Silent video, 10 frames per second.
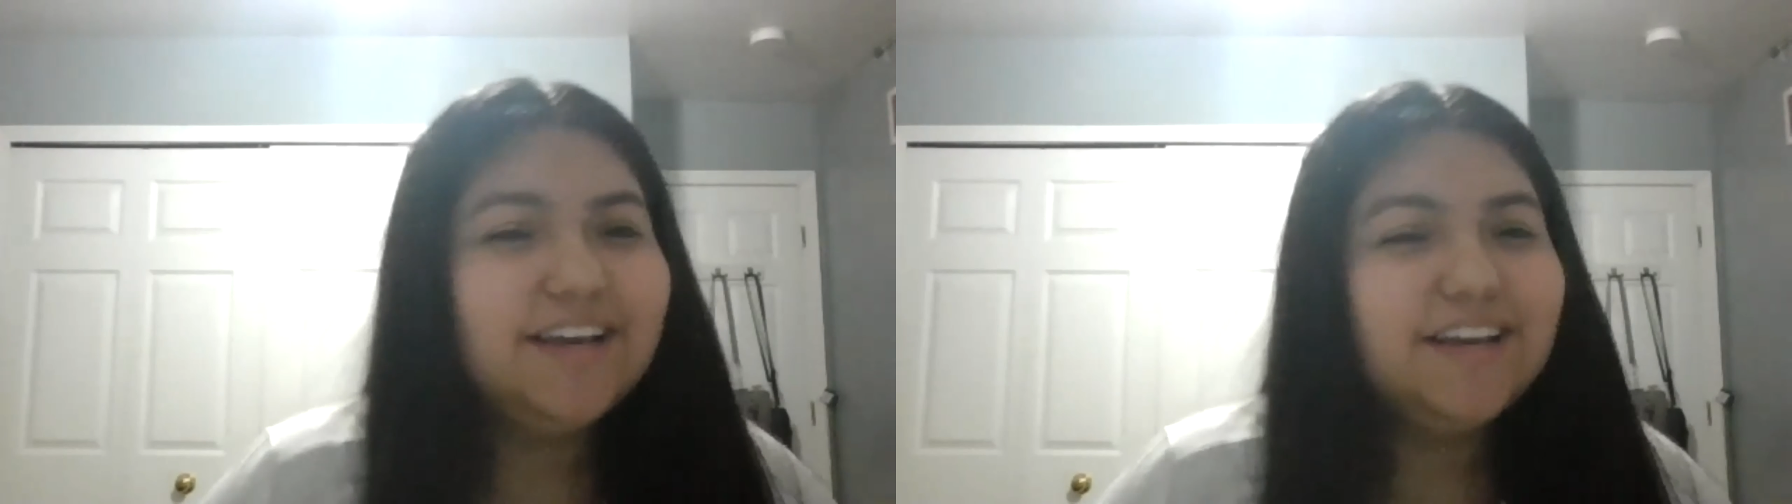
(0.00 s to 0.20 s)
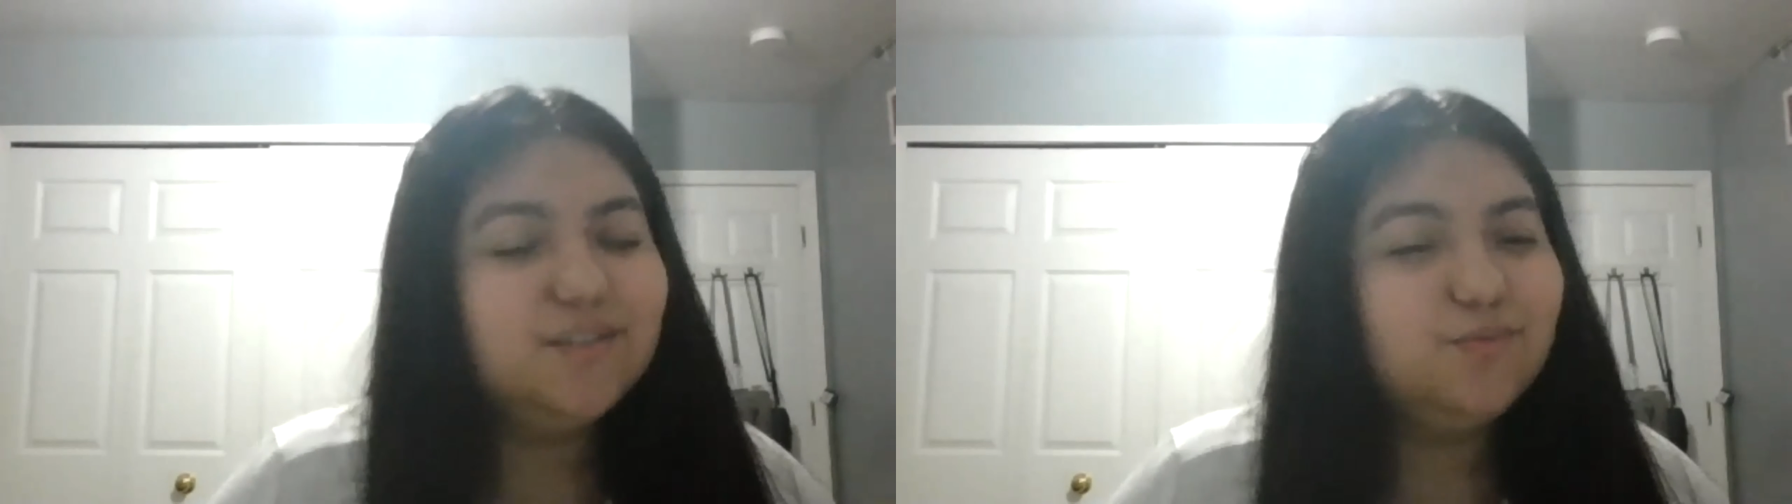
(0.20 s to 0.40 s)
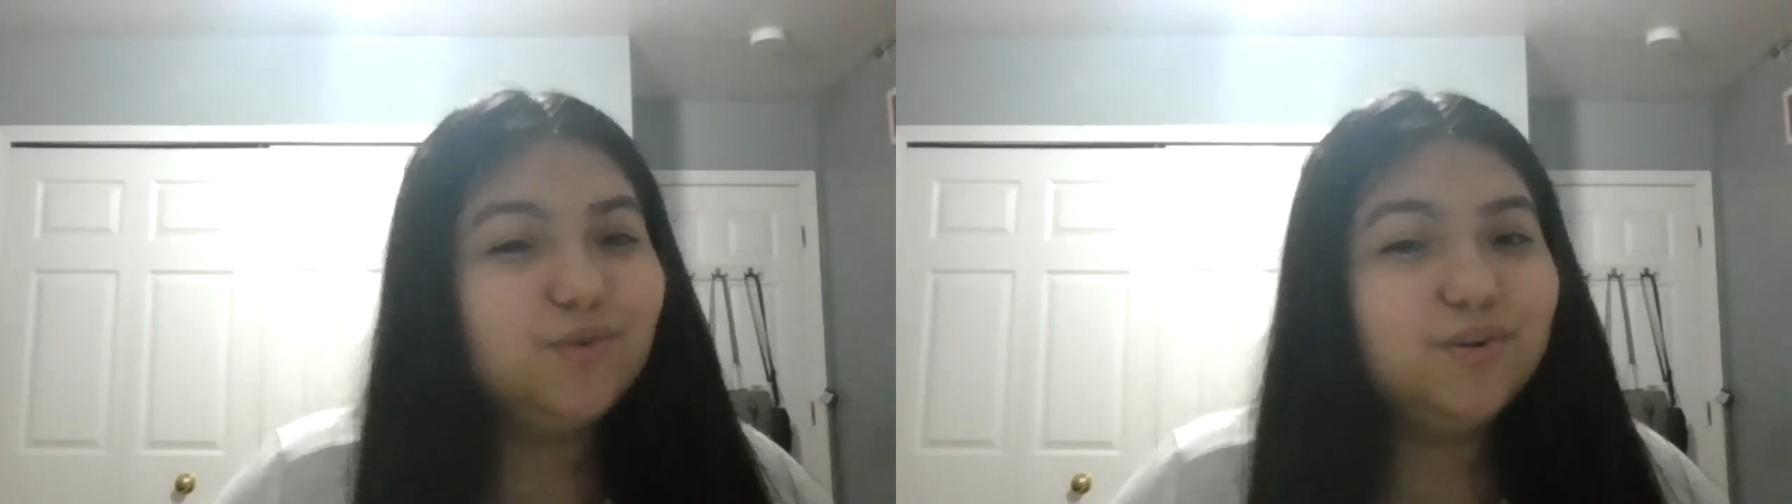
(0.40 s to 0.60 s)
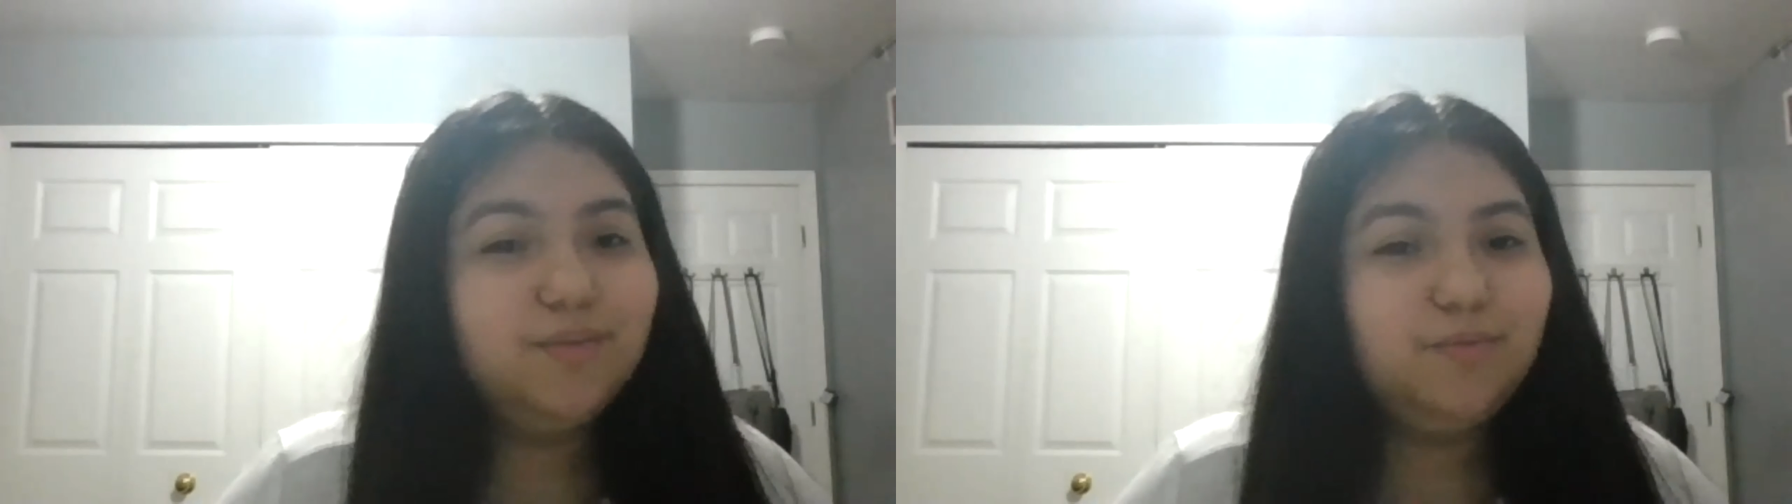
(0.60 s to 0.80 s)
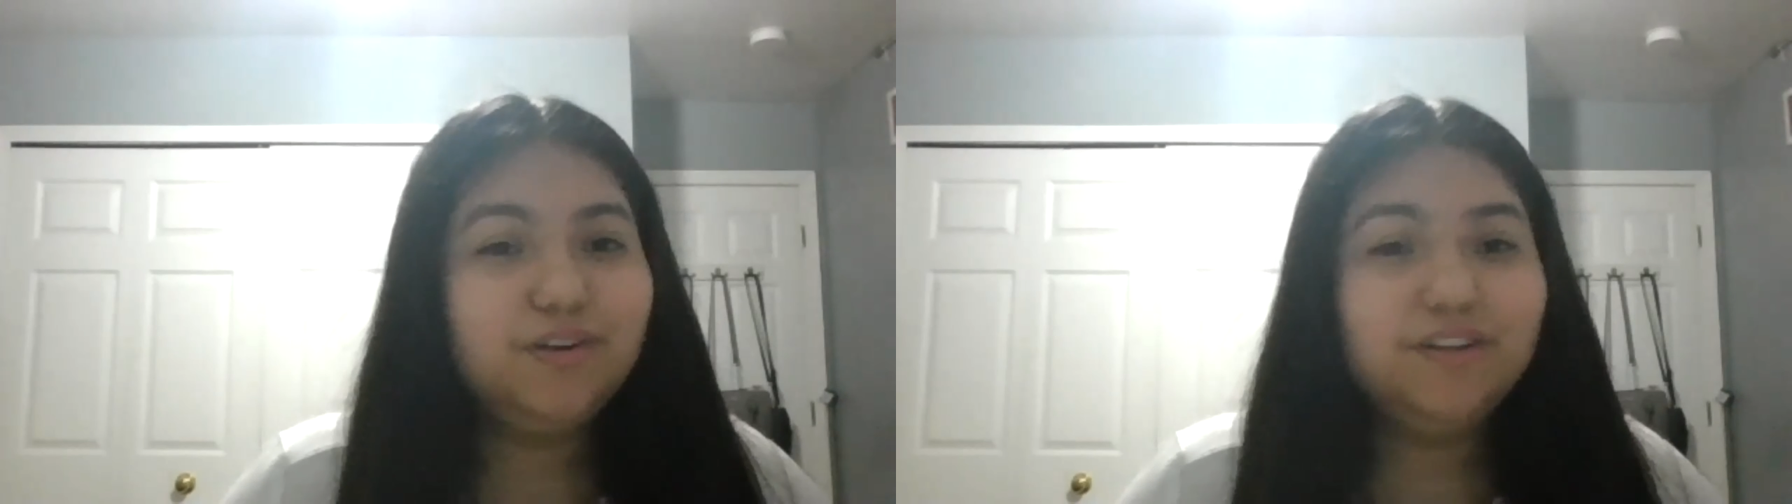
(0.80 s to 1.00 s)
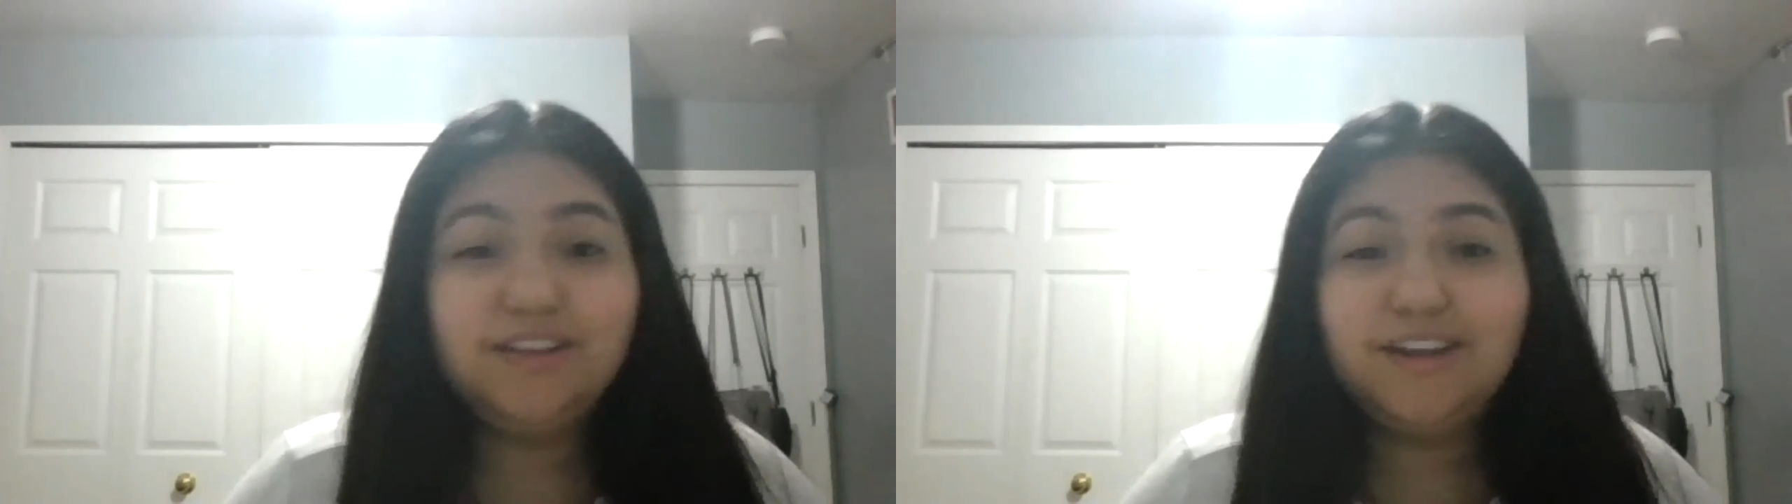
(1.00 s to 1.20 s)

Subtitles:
it's more important than